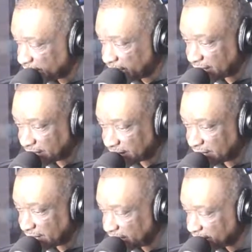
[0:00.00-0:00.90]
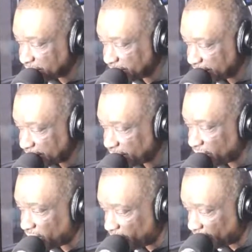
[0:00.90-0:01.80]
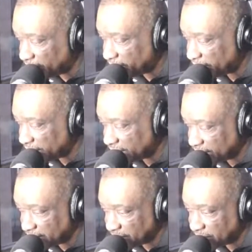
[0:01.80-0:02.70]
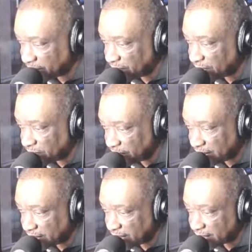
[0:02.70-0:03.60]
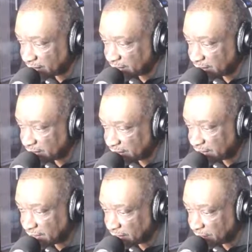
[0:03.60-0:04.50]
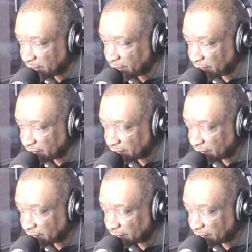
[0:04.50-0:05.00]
And it just ticks me off, to tell you the truth. It really does. It just ticks me off.